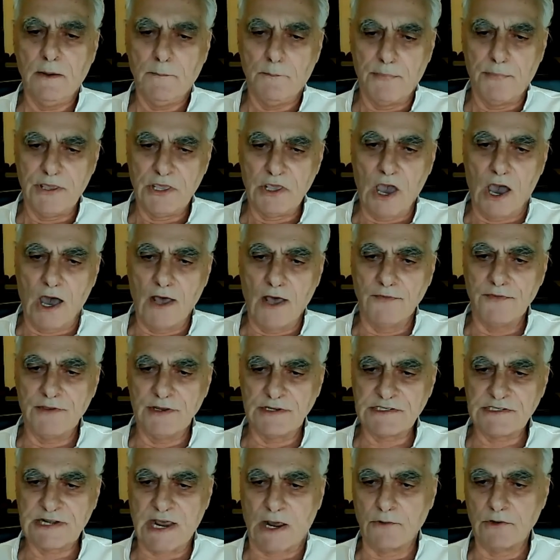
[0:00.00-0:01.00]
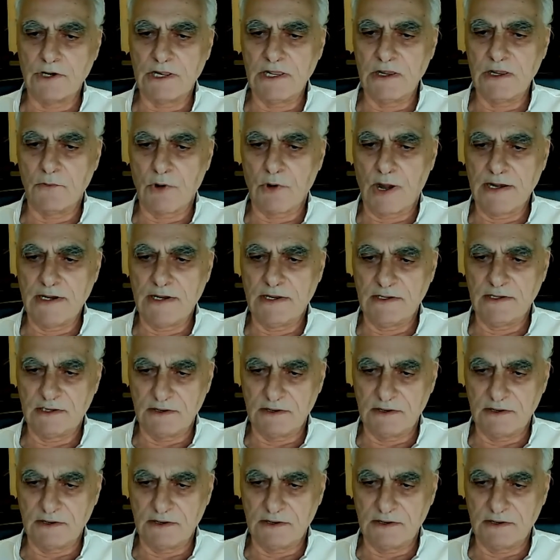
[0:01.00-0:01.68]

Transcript: beyond the Saudi-Iranian